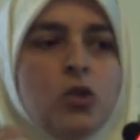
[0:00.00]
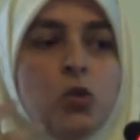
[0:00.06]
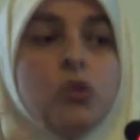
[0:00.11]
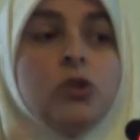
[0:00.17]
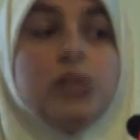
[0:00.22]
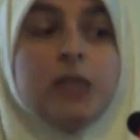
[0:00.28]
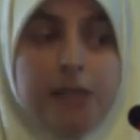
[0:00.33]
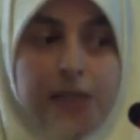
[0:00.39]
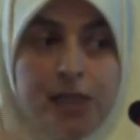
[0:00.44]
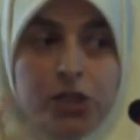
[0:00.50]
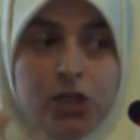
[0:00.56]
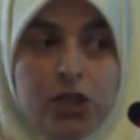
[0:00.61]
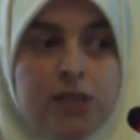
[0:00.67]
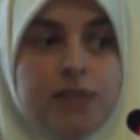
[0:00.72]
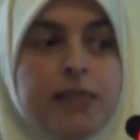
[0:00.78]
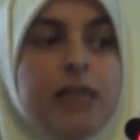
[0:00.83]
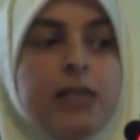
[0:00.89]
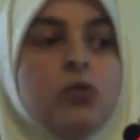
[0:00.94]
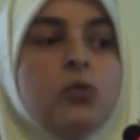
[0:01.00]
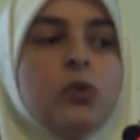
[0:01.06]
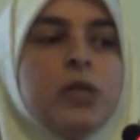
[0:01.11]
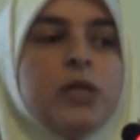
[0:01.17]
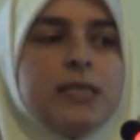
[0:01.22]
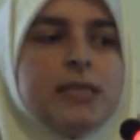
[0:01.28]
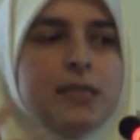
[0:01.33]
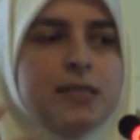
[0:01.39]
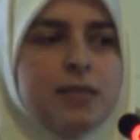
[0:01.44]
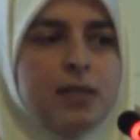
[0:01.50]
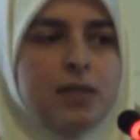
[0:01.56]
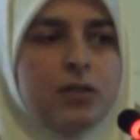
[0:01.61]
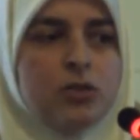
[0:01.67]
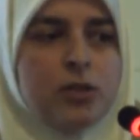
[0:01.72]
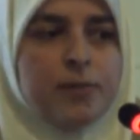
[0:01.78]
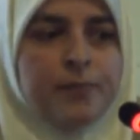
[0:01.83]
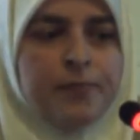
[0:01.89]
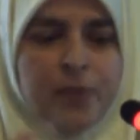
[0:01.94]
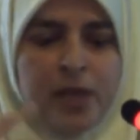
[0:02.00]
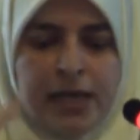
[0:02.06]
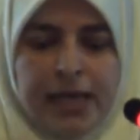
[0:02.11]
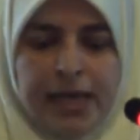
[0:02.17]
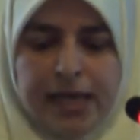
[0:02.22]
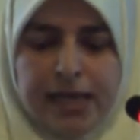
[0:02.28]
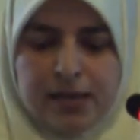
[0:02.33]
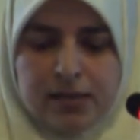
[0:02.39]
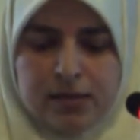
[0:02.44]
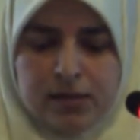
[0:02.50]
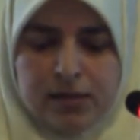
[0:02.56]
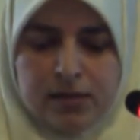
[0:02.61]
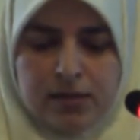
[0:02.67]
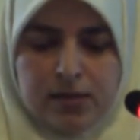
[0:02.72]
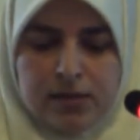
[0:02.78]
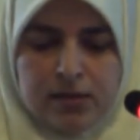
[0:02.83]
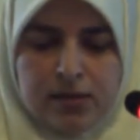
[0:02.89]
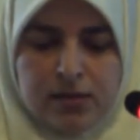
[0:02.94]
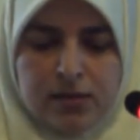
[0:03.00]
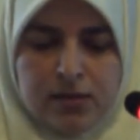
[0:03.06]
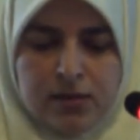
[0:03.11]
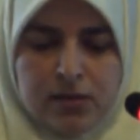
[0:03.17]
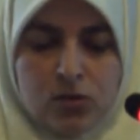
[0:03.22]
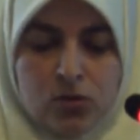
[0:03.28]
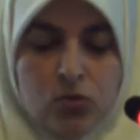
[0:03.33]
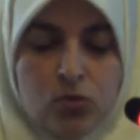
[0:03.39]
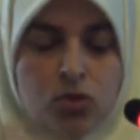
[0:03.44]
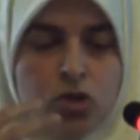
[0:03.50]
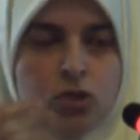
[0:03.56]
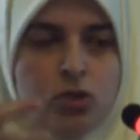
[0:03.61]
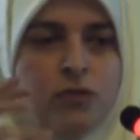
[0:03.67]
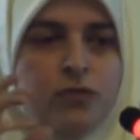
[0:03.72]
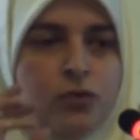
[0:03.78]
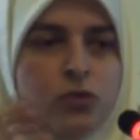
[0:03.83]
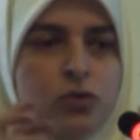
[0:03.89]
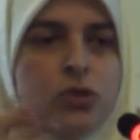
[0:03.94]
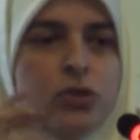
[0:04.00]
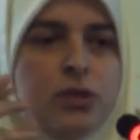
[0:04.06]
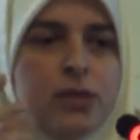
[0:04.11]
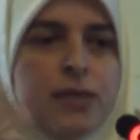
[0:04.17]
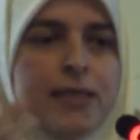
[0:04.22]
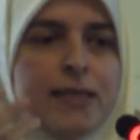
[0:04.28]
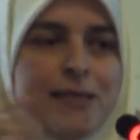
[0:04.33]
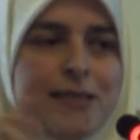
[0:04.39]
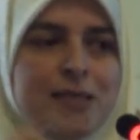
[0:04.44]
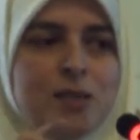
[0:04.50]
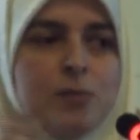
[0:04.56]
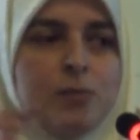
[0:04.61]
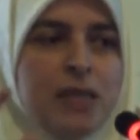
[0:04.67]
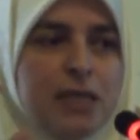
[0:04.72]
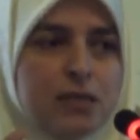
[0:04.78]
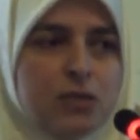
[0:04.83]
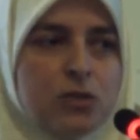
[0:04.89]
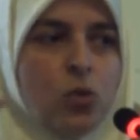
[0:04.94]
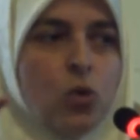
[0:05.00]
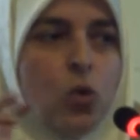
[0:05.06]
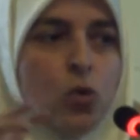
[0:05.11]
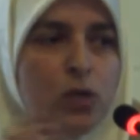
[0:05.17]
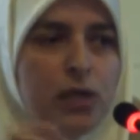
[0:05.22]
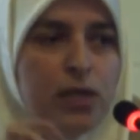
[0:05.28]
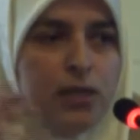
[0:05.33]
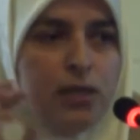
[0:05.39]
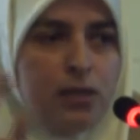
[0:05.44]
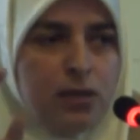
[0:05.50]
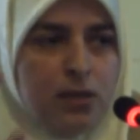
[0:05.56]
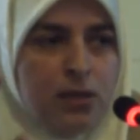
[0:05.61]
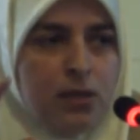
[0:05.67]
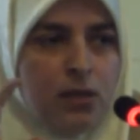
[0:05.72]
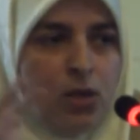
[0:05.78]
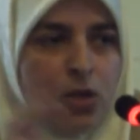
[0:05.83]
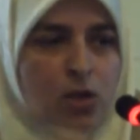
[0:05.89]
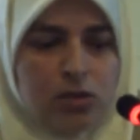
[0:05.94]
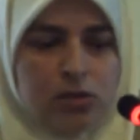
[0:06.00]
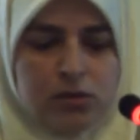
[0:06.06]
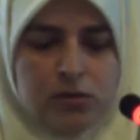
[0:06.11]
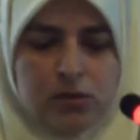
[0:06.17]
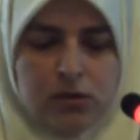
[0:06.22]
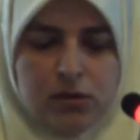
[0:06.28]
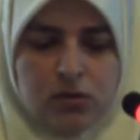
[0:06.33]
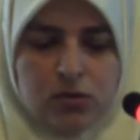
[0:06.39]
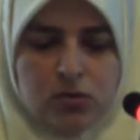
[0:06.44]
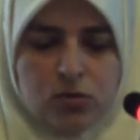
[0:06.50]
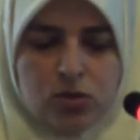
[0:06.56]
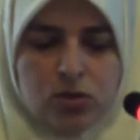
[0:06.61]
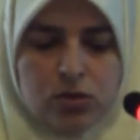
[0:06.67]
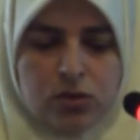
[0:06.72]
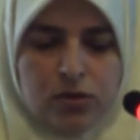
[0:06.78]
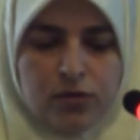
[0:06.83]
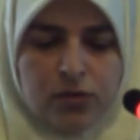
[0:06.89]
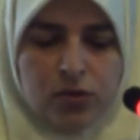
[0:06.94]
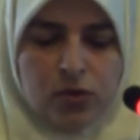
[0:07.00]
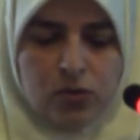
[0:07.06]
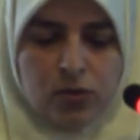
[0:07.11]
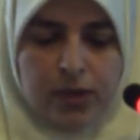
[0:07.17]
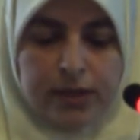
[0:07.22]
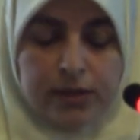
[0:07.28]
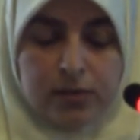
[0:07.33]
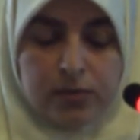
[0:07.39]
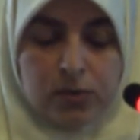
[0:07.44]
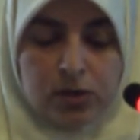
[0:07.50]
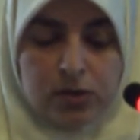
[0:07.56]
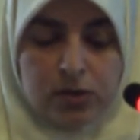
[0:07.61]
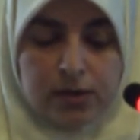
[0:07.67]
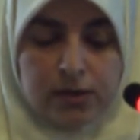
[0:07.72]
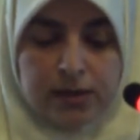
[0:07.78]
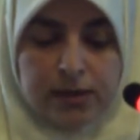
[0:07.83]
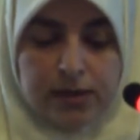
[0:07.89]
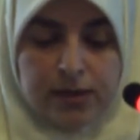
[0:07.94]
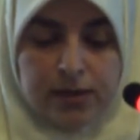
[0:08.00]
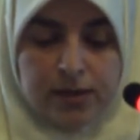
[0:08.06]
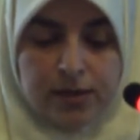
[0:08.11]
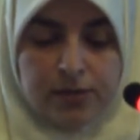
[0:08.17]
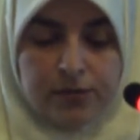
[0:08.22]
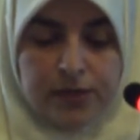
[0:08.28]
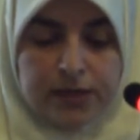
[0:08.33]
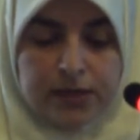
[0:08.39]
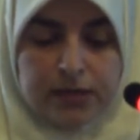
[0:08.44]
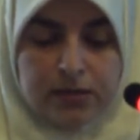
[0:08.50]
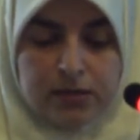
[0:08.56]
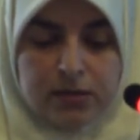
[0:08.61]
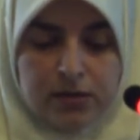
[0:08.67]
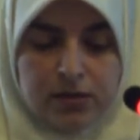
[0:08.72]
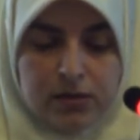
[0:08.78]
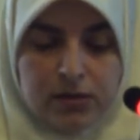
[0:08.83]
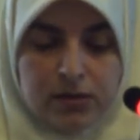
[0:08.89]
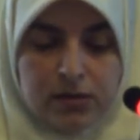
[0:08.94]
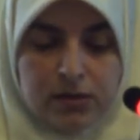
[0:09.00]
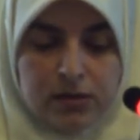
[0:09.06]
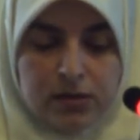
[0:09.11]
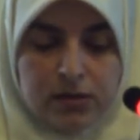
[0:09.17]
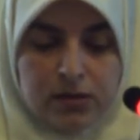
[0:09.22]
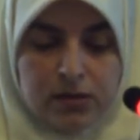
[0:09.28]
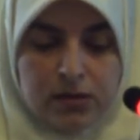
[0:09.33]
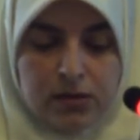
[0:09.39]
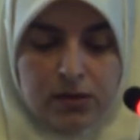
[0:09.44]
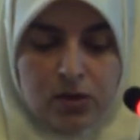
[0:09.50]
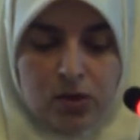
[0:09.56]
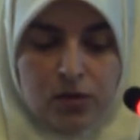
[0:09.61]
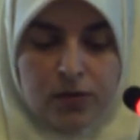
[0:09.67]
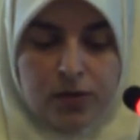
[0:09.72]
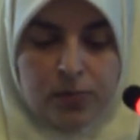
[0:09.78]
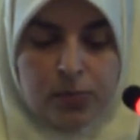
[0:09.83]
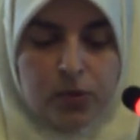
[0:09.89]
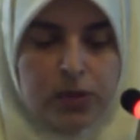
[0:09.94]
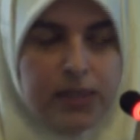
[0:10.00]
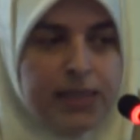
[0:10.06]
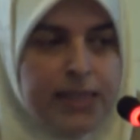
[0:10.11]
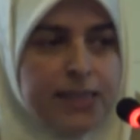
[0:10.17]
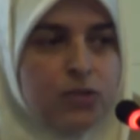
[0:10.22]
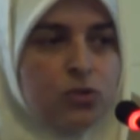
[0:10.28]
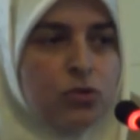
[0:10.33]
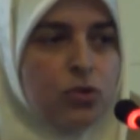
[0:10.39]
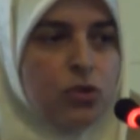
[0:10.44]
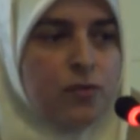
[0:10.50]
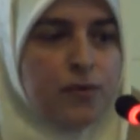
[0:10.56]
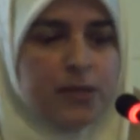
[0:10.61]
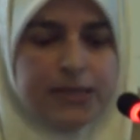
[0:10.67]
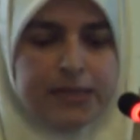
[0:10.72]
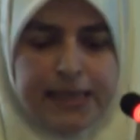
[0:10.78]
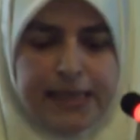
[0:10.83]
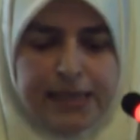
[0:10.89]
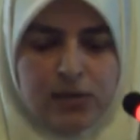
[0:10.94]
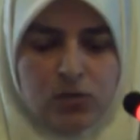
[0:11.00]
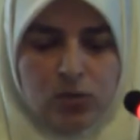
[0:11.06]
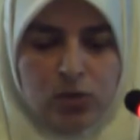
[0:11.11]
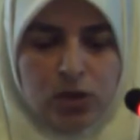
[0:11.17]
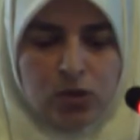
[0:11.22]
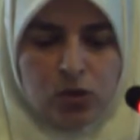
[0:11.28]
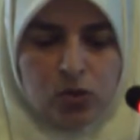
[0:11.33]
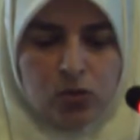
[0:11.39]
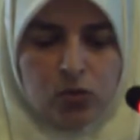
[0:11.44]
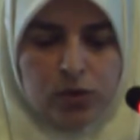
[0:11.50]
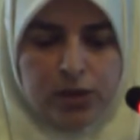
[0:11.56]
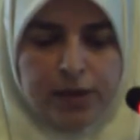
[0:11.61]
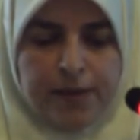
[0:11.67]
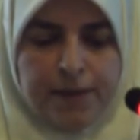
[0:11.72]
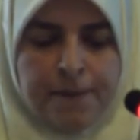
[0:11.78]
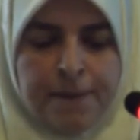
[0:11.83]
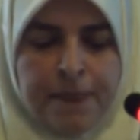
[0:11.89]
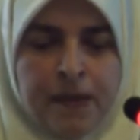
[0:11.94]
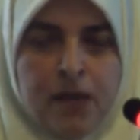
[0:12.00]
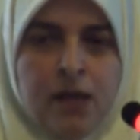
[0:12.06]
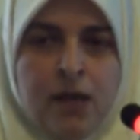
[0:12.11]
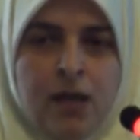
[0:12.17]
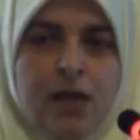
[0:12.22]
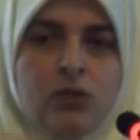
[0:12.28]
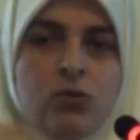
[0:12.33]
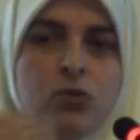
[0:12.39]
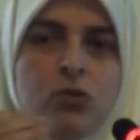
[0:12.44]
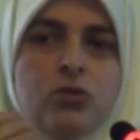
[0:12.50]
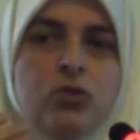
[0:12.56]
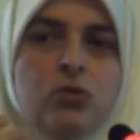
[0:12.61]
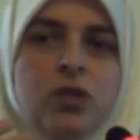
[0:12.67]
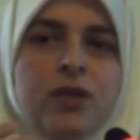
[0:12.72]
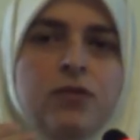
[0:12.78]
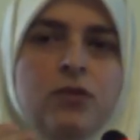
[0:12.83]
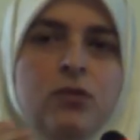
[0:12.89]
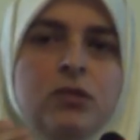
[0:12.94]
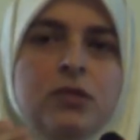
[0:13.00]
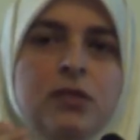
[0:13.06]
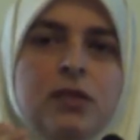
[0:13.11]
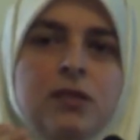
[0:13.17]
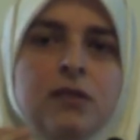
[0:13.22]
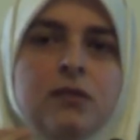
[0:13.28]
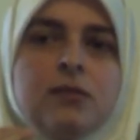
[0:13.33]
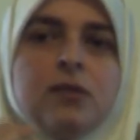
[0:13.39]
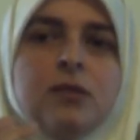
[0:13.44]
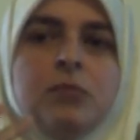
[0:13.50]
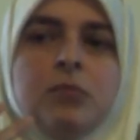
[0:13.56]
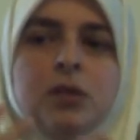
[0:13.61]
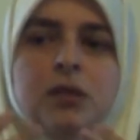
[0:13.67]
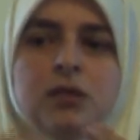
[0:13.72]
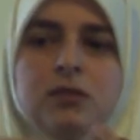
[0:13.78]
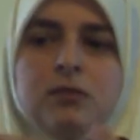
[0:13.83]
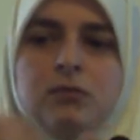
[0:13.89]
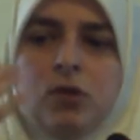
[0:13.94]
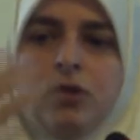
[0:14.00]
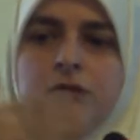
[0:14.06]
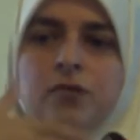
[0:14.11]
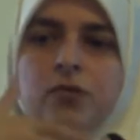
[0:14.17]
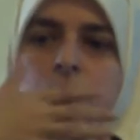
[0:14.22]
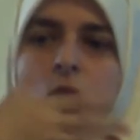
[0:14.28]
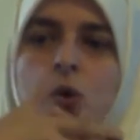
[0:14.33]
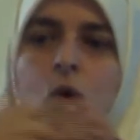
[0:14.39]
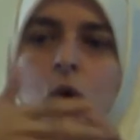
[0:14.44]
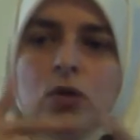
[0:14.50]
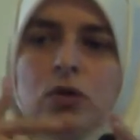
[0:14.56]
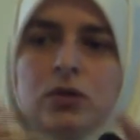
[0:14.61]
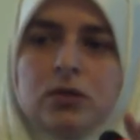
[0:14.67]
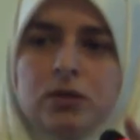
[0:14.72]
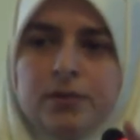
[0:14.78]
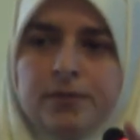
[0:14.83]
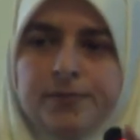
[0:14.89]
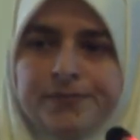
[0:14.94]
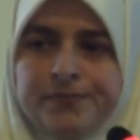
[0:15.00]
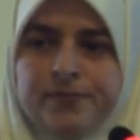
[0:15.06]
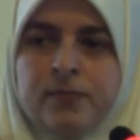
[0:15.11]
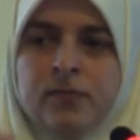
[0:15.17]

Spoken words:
their own religious networks, etc. And the notion of order that is based only on the notion of law and a modern fist of the police or of the state will not work. And also, if you see the symbolism of walls,